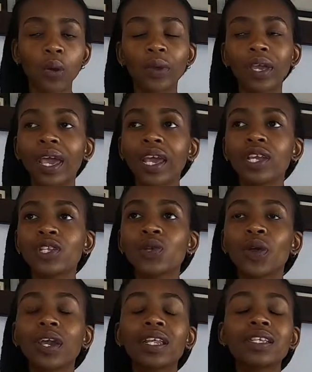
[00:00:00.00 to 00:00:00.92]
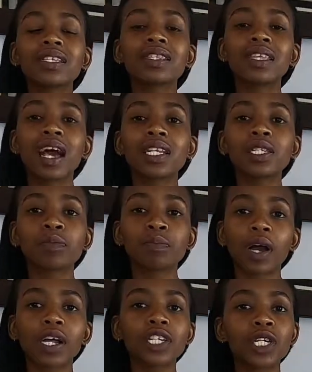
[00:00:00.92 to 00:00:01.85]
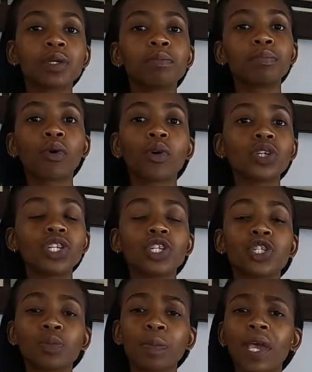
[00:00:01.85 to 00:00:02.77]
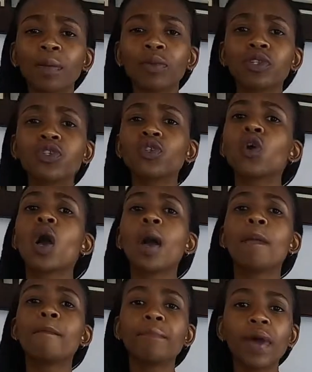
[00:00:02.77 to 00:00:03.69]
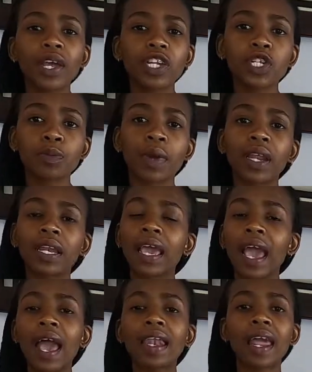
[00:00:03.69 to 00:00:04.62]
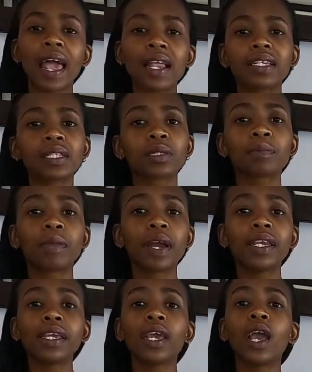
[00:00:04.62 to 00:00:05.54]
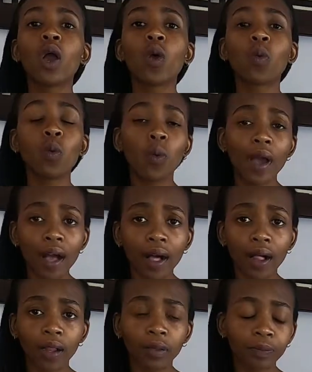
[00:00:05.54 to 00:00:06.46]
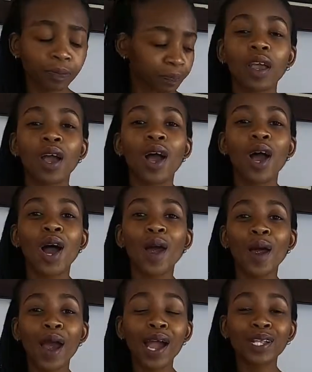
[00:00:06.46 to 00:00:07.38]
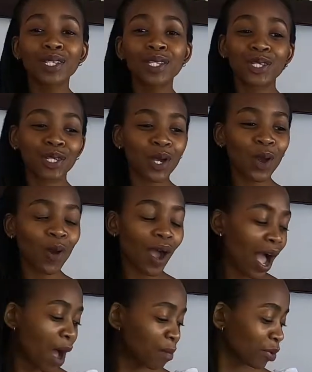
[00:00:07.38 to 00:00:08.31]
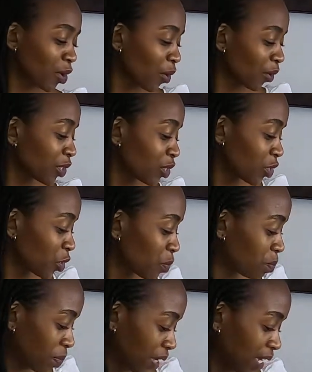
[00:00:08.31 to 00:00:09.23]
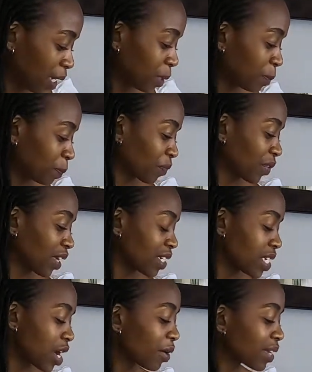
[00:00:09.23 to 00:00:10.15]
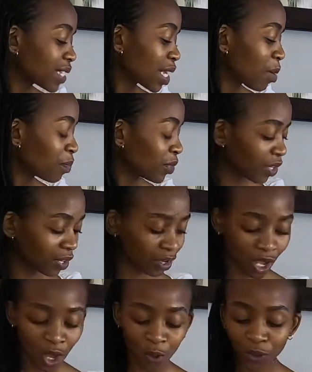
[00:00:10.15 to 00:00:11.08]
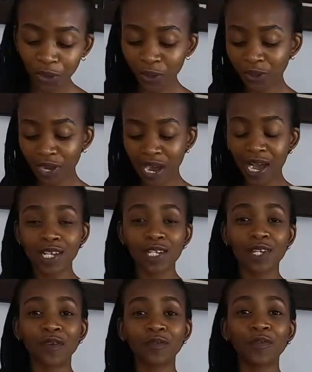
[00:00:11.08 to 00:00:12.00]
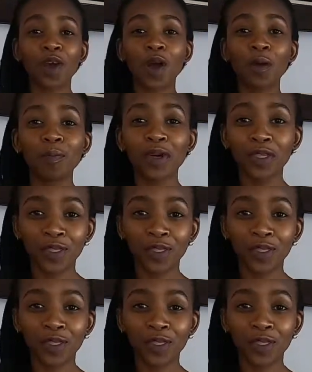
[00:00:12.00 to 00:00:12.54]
Okay, so it is that much important to be able to manage money and handle money well. All right, so I'm going to be sharing something with you guys from